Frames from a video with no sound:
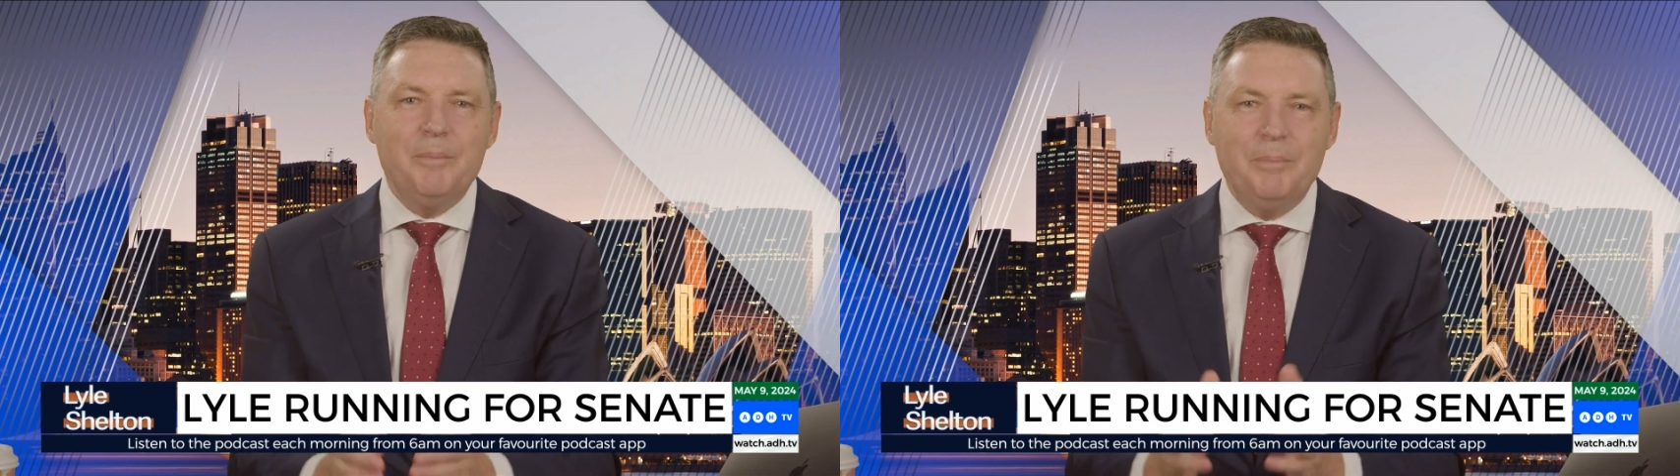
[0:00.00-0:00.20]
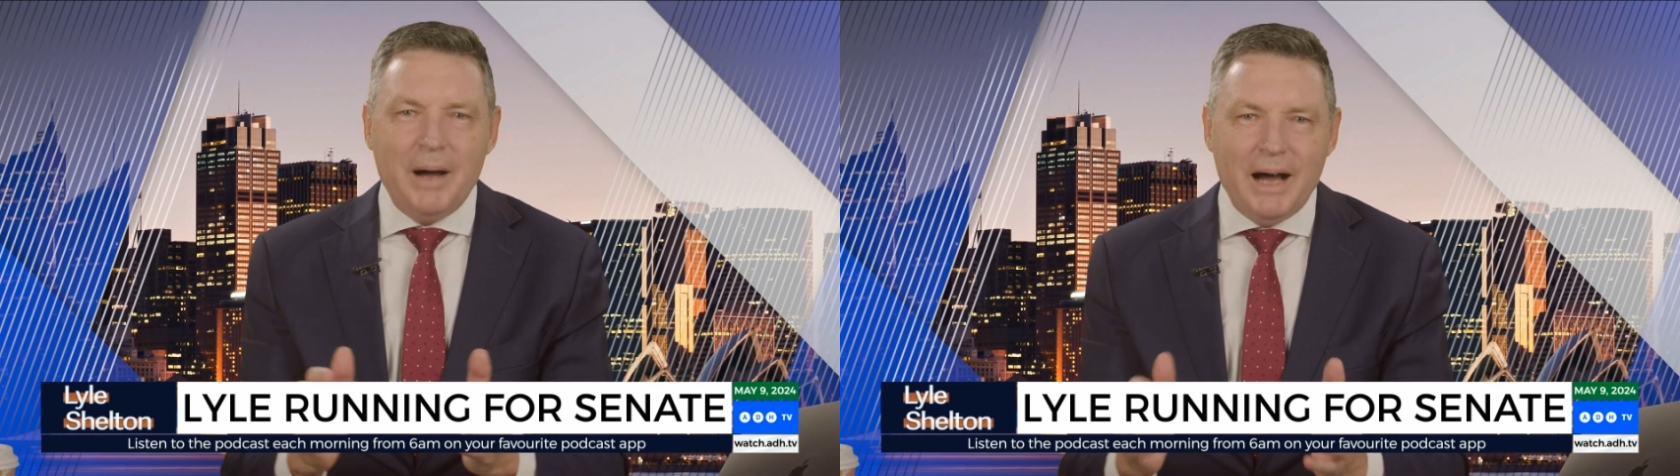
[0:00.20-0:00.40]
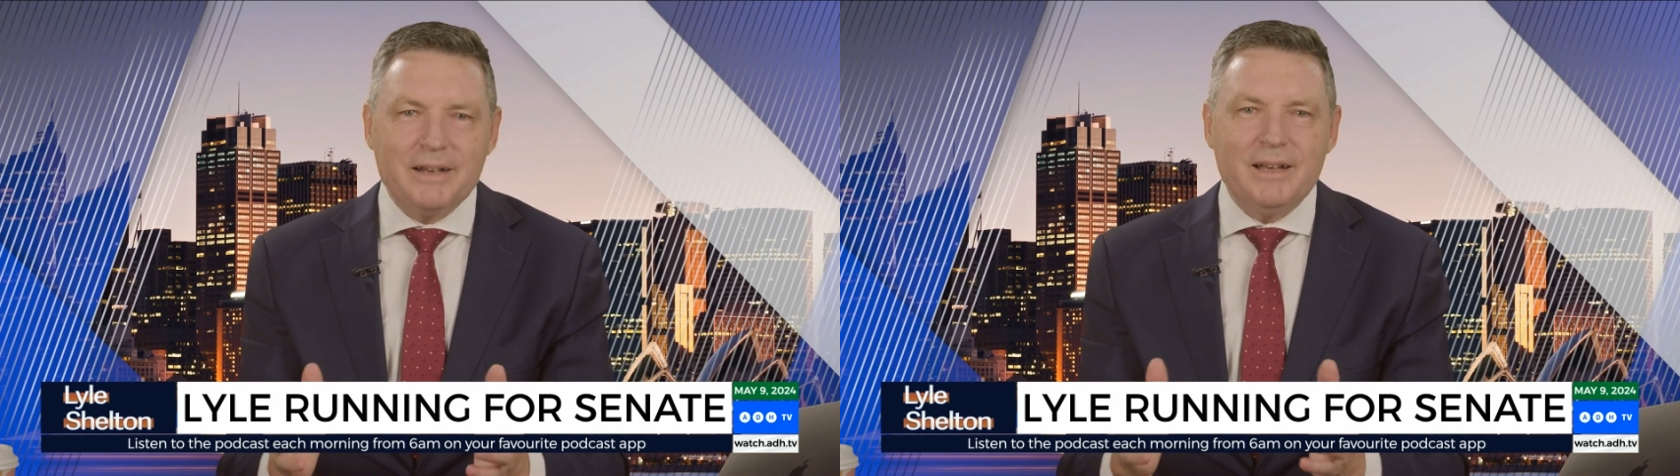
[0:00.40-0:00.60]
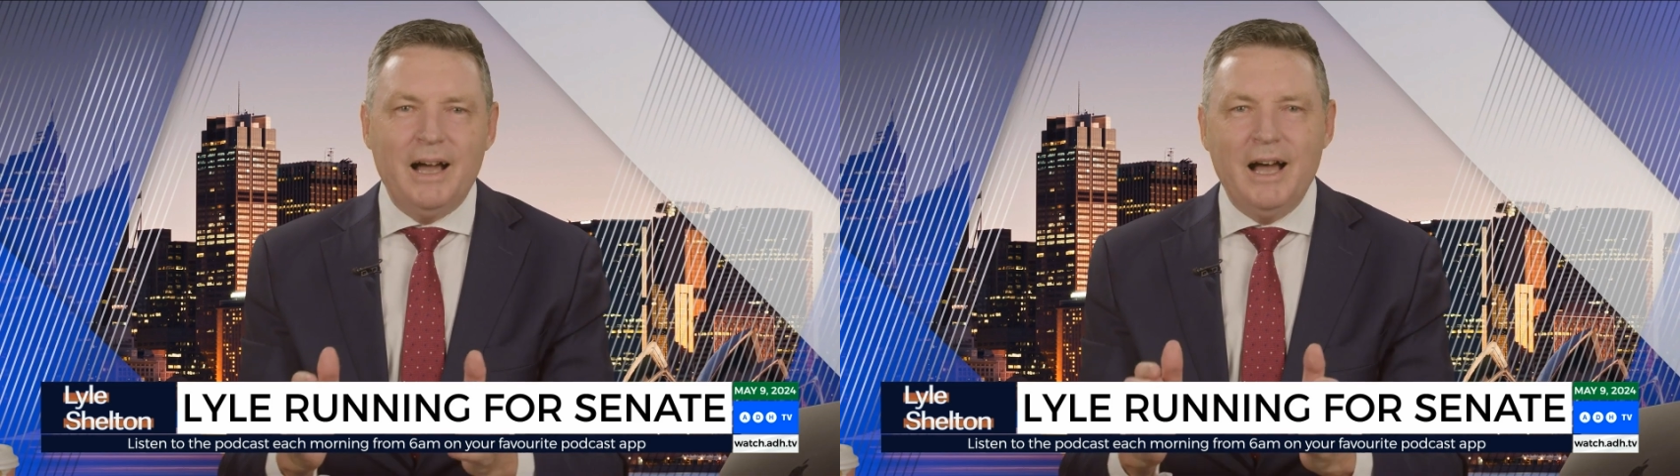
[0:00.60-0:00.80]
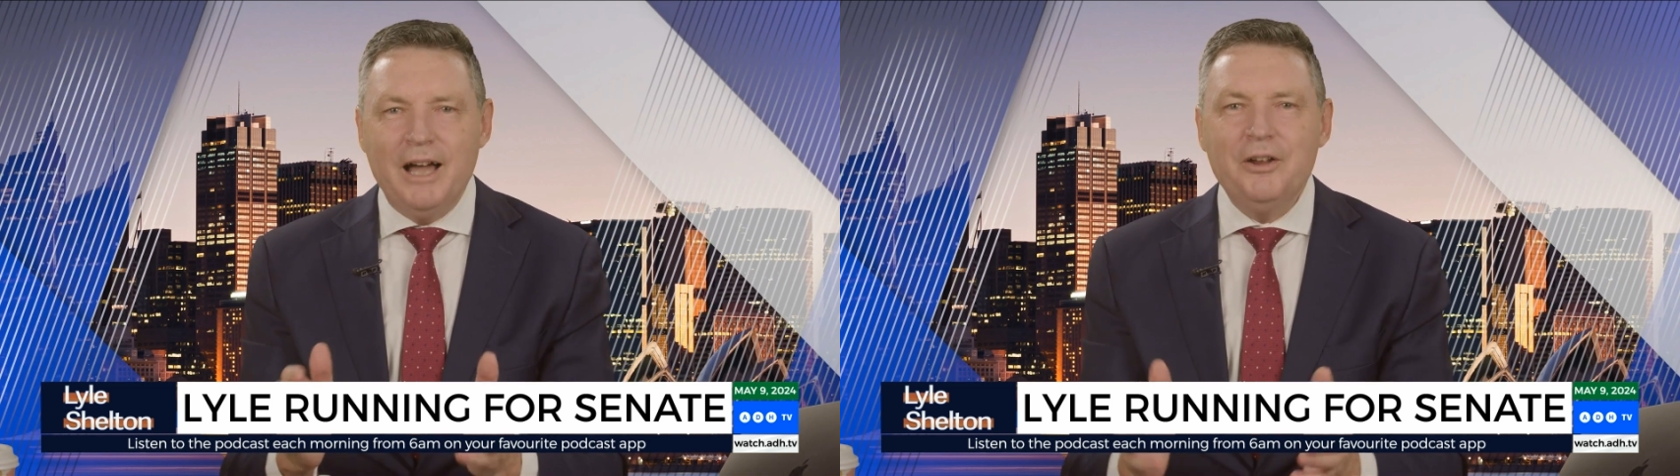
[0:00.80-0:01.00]
but
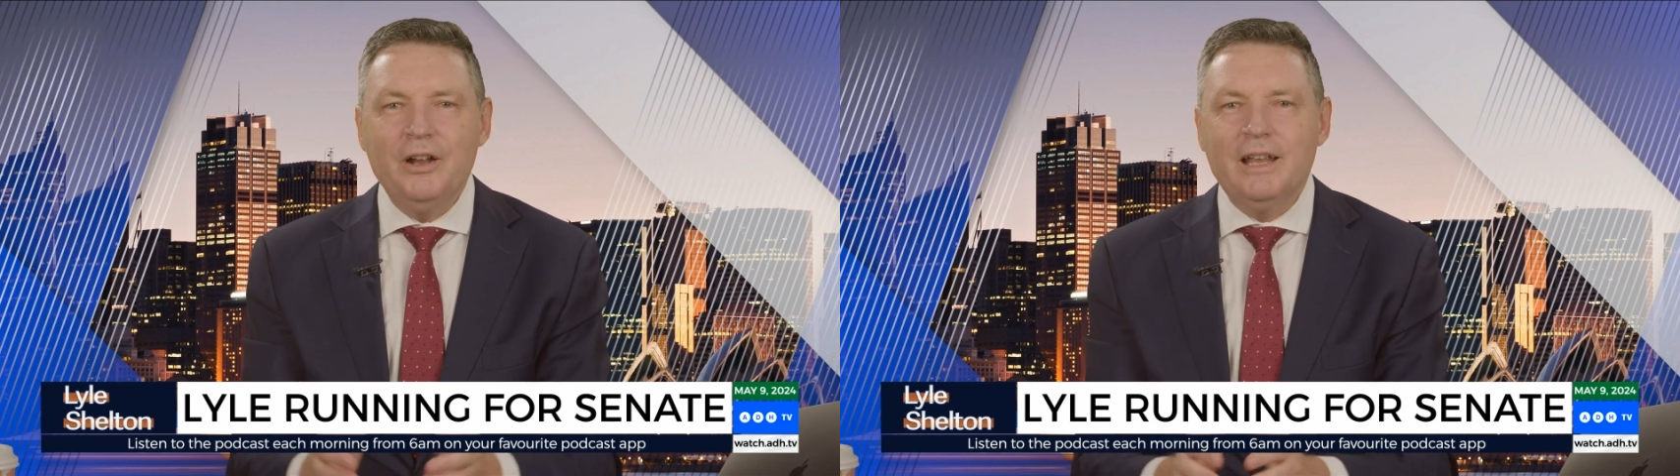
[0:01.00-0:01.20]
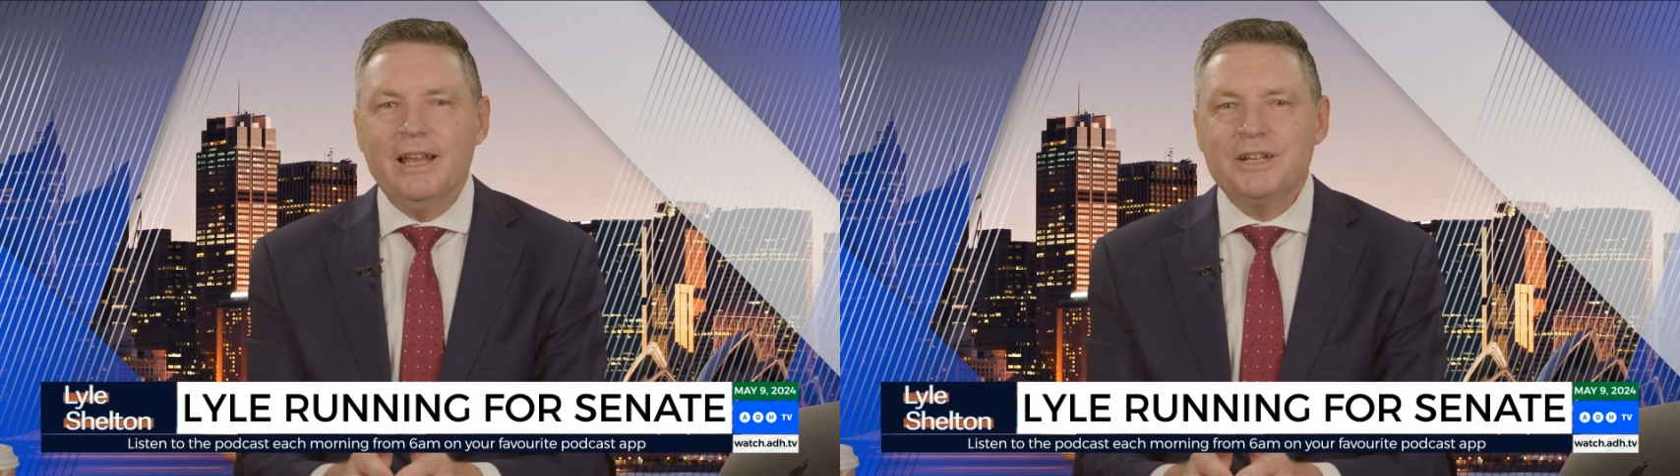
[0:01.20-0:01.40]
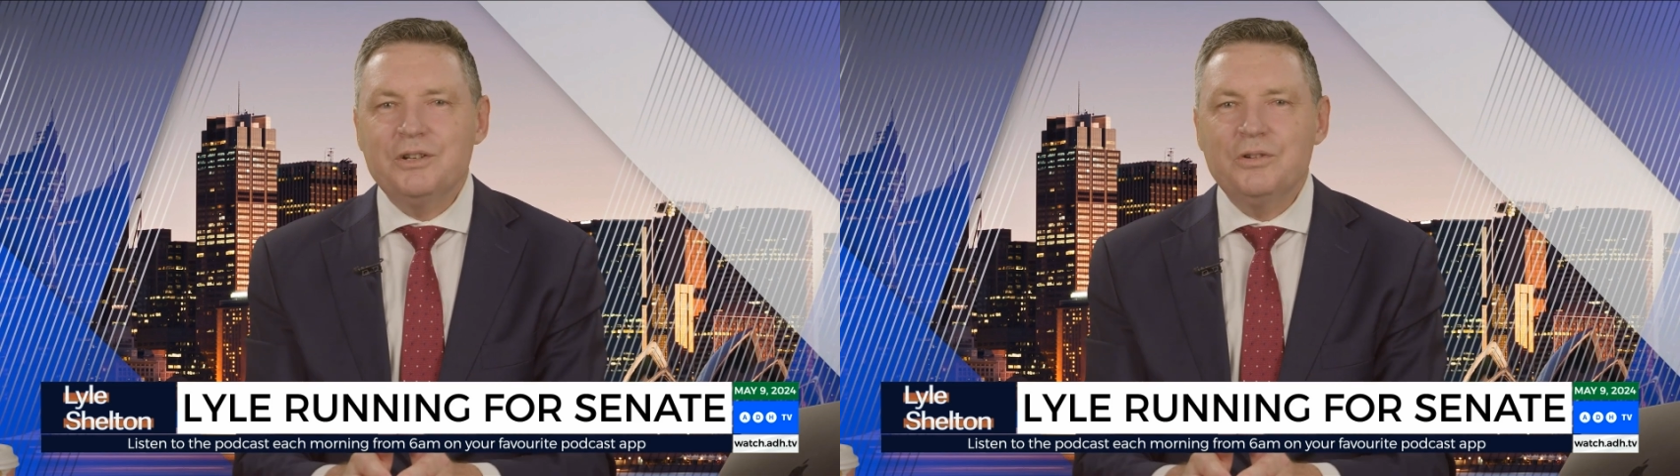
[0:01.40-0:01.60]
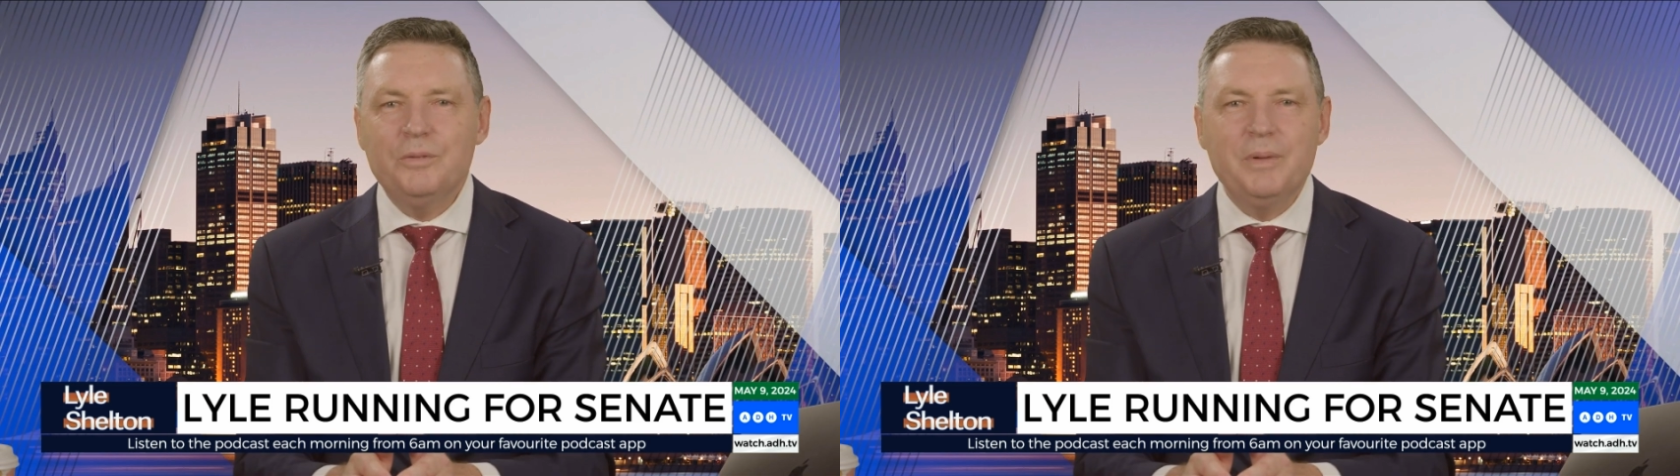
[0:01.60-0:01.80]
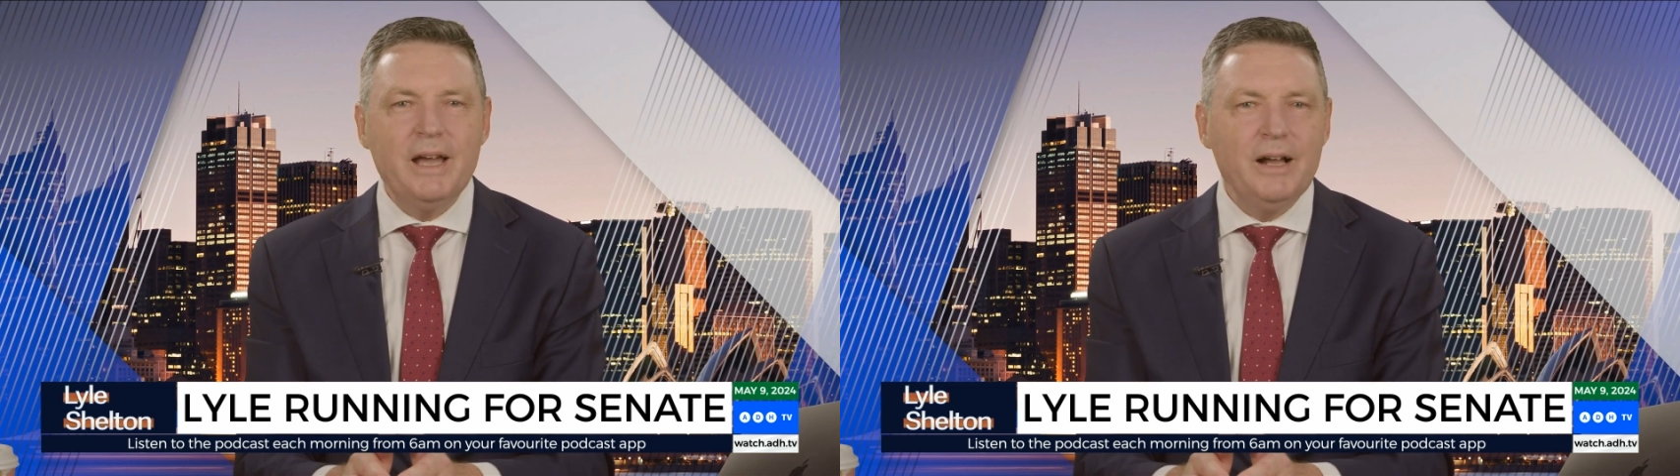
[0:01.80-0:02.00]
an early election
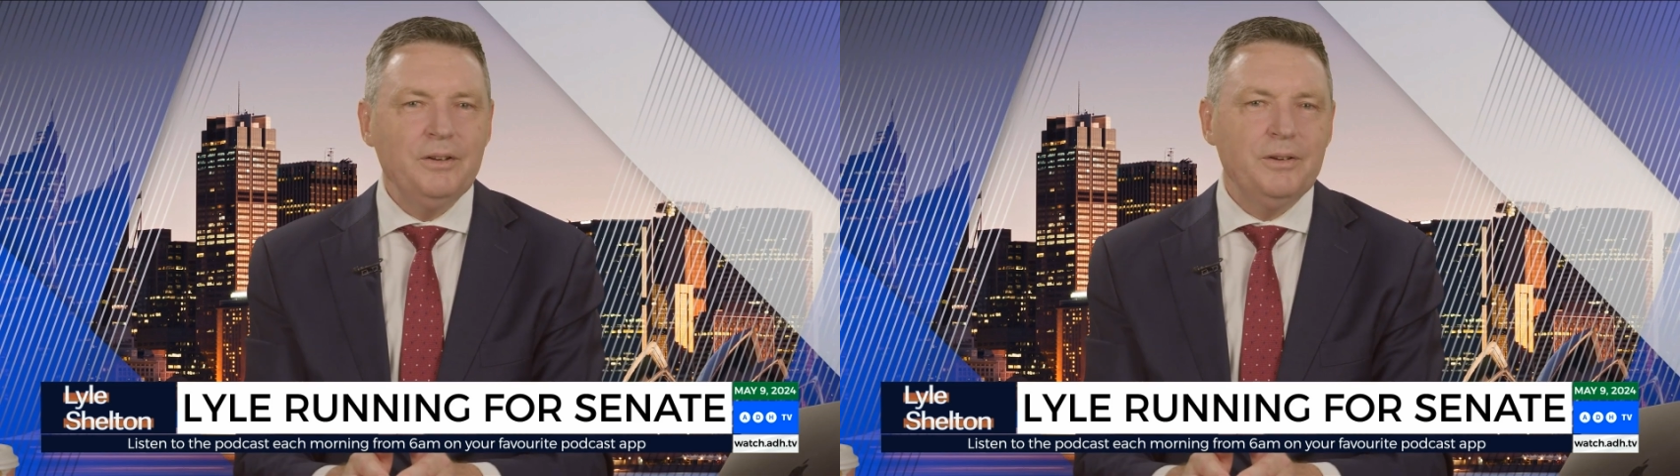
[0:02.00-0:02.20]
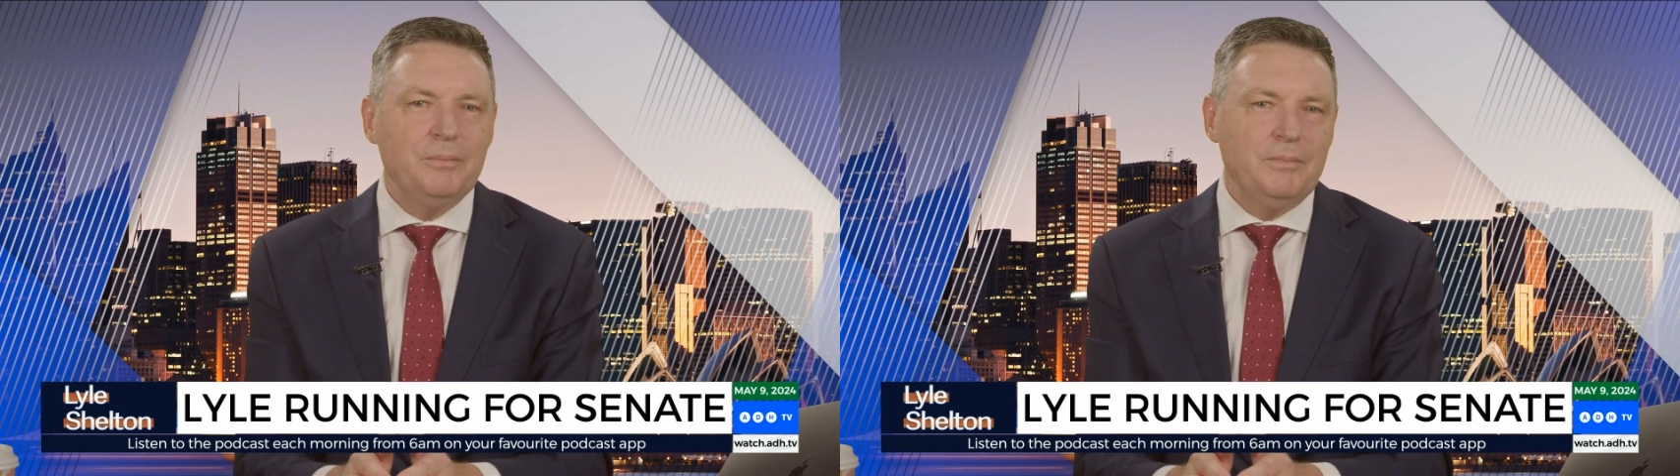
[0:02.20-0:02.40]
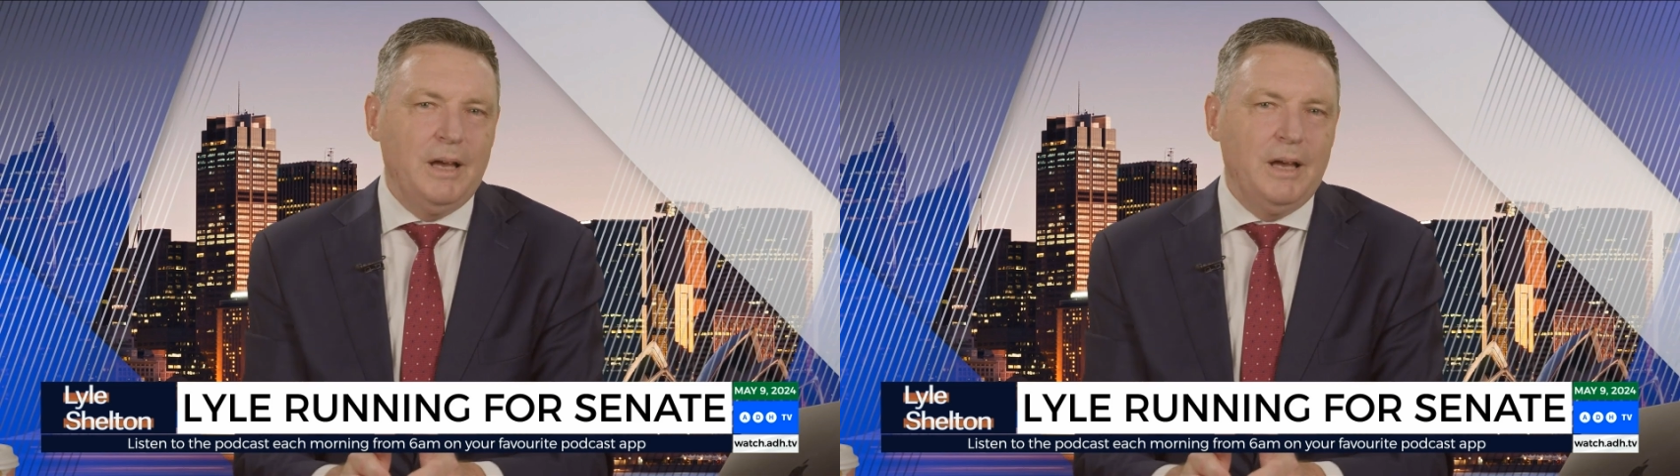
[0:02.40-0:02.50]
could be held